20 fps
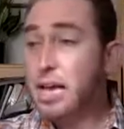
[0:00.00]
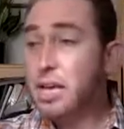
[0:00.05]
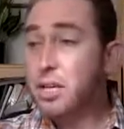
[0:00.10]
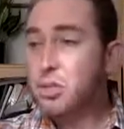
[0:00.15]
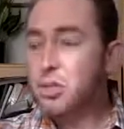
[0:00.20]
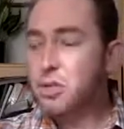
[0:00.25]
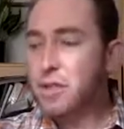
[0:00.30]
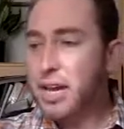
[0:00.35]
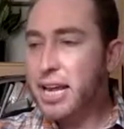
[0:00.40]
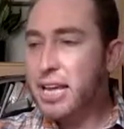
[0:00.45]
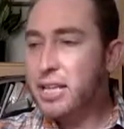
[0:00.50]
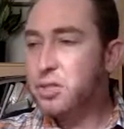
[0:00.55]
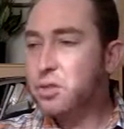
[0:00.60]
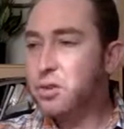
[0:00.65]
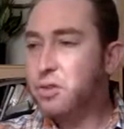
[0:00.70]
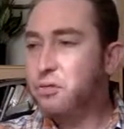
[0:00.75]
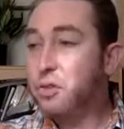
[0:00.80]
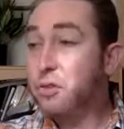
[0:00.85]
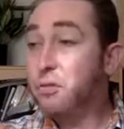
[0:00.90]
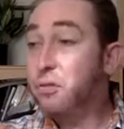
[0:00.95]
So the needs
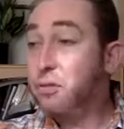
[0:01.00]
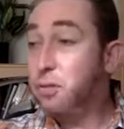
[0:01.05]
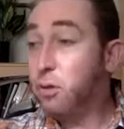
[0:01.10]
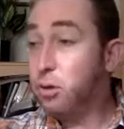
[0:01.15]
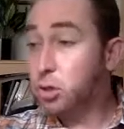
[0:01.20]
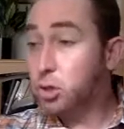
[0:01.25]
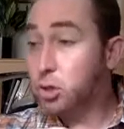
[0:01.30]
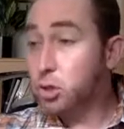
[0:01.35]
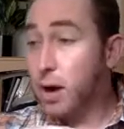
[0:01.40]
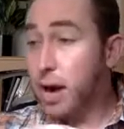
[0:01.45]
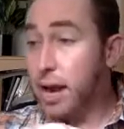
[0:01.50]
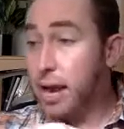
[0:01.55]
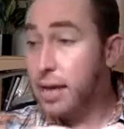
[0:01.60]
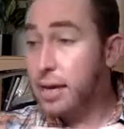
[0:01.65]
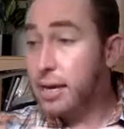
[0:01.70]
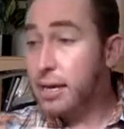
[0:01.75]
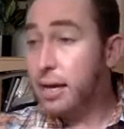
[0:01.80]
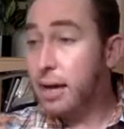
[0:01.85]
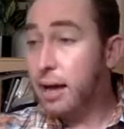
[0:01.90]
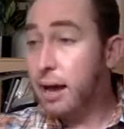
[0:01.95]
of the fur
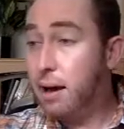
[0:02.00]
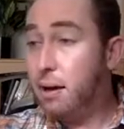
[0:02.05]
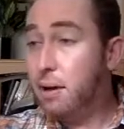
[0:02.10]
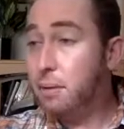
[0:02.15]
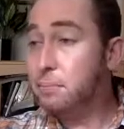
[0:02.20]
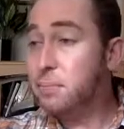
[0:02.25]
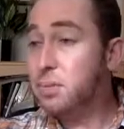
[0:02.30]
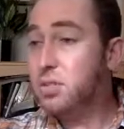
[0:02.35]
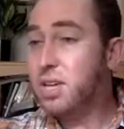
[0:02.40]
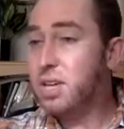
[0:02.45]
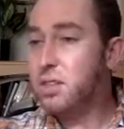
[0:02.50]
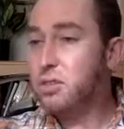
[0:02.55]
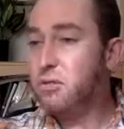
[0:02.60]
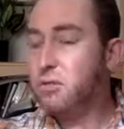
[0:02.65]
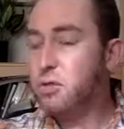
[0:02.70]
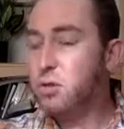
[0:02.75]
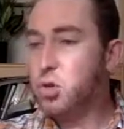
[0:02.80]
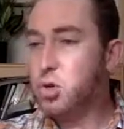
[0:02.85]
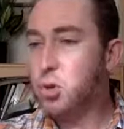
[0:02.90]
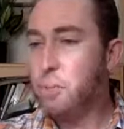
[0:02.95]
trade set the
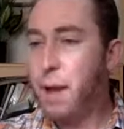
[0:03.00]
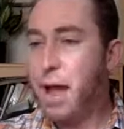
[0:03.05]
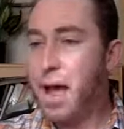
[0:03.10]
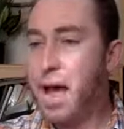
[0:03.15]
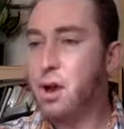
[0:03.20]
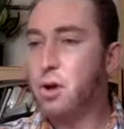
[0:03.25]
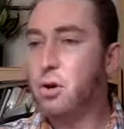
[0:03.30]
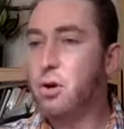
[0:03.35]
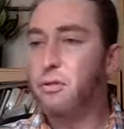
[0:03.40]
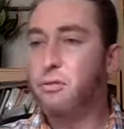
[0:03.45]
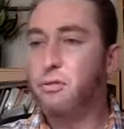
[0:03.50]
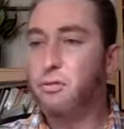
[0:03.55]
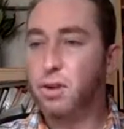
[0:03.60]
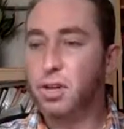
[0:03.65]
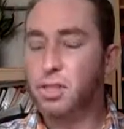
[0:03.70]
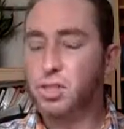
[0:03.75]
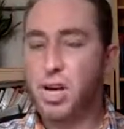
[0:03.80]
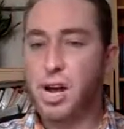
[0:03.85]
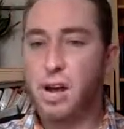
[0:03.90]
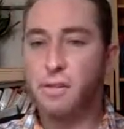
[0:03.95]
future pattern of
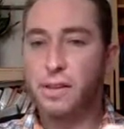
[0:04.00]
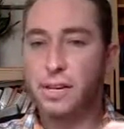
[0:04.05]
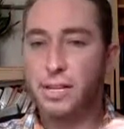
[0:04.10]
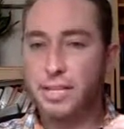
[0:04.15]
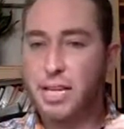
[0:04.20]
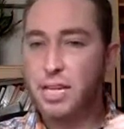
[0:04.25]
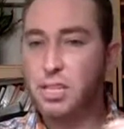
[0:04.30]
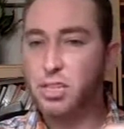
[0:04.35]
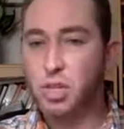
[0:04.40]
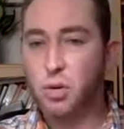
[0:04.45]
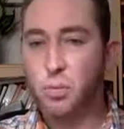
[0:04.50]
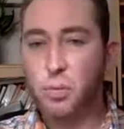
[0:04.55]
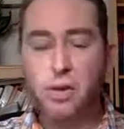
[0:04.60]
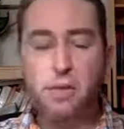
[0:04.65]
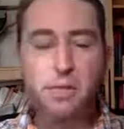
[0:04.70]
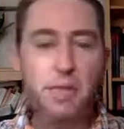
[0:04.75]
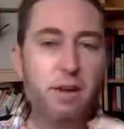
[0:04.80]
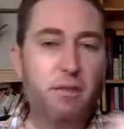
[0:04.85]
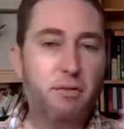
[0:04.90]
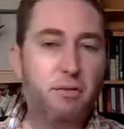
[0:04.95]
French colonization. When you
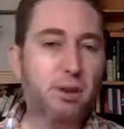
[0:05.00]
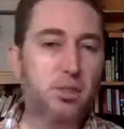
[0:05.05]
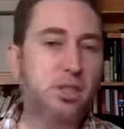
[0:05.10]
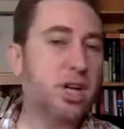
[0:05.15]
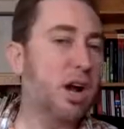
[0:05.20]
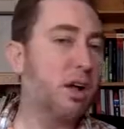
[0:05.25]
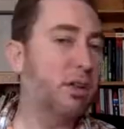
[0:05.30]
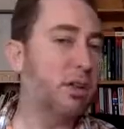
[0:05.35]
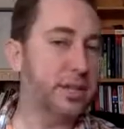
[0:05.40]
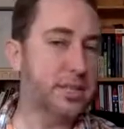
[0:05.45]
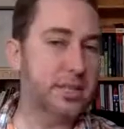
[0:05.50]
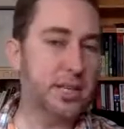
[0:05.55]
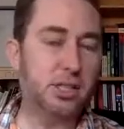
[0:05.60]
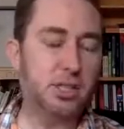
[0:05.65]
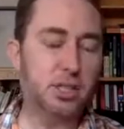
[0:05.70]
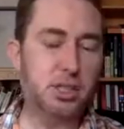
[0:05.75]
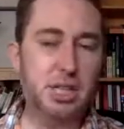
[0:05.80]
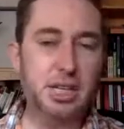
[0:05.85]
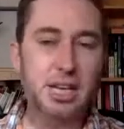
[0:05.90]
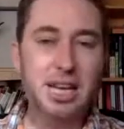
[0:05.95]
think of French
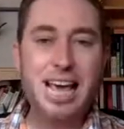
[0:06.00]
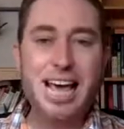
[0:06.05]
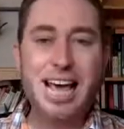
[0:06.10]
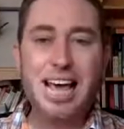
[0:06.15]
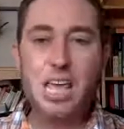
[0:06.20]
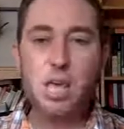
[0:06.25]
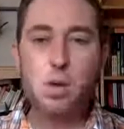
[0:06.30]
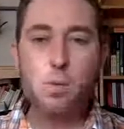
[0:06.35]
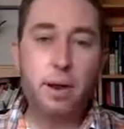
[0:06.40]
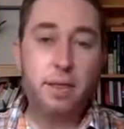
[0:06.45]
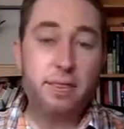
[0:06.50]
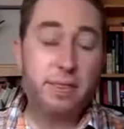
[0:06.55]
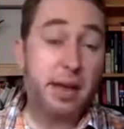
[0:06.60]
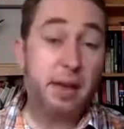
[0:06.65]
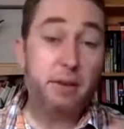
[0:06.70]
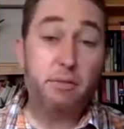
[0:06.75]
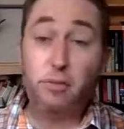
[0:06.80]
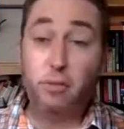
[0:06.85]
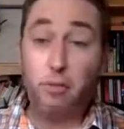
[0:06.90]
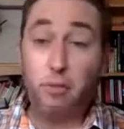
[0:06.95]
colonization, you want to think
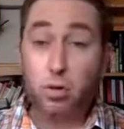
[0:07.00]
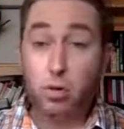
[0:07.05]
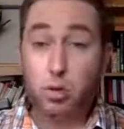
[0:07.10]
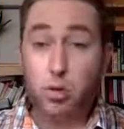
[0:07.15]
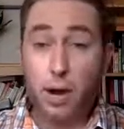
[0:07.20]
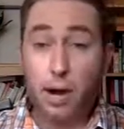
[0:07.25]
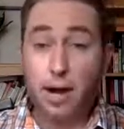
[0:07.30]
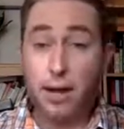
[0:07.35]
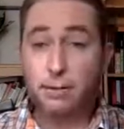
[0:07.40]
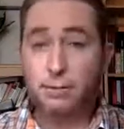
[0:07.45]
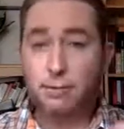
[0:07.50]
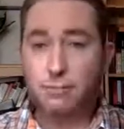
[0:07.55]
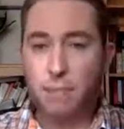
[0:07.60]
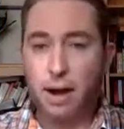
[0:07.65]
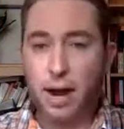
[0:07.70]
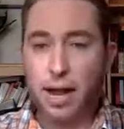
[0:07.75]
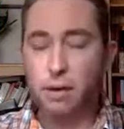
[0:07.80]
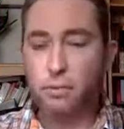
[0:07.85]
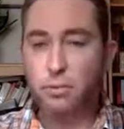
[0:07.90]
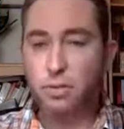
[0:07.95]
of the fur trade,
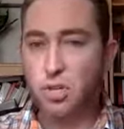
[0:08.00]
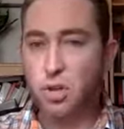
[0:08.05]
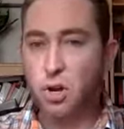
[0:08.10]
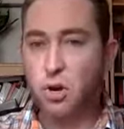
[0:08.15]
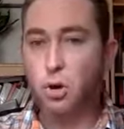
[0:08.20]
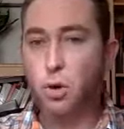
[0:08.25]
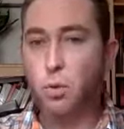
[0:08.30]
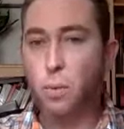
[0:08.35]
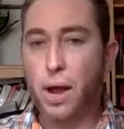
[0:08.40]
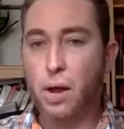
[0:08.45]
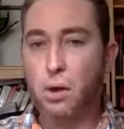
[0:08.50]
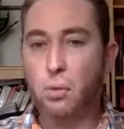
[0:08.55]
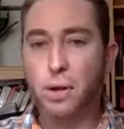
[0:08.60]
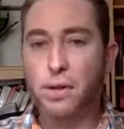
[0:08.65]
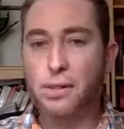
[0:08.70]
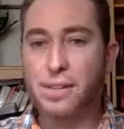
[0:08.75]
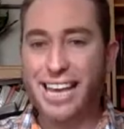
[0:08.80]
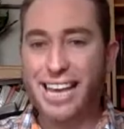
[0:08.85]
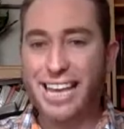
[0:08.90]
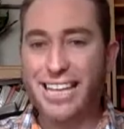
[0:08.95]
right? It was centered around,
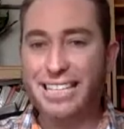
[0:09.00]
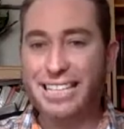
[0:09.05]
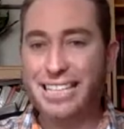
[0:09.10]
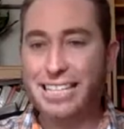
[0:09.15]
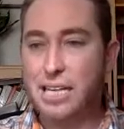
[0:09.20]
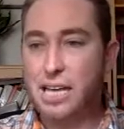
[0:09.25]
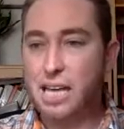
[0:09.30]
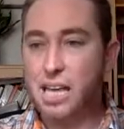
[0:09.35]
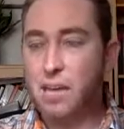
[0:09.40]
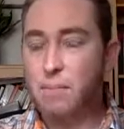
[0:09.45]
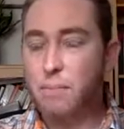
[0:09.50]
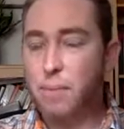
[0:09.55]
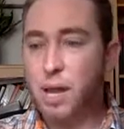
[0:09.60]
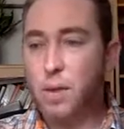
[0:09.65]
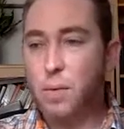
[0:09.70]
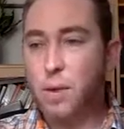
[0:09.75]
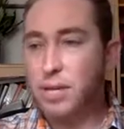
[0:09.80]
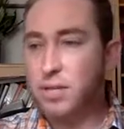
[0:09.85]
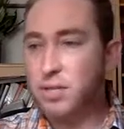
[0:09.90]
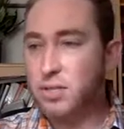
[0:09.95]
really, in many
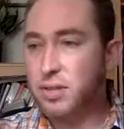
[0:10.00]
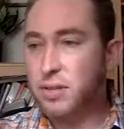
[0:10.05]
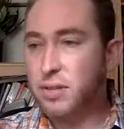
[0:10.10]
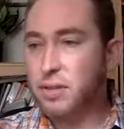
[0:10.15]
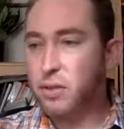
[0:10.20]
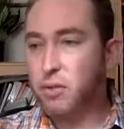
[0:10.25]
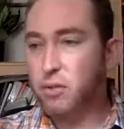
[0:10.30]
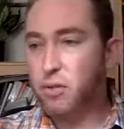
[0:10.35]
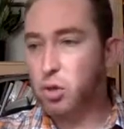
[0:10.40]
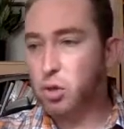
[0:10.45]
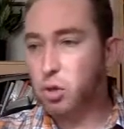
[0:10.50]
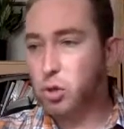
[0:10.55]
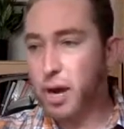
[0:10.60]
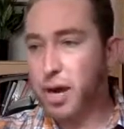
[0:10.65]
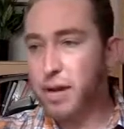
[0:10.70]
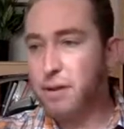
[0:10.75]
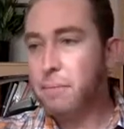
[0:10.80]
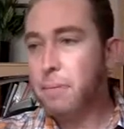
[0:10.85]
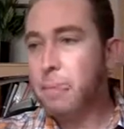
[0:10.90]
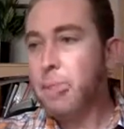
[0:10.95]
ways, the fur
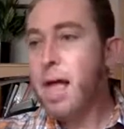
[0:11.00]
trade.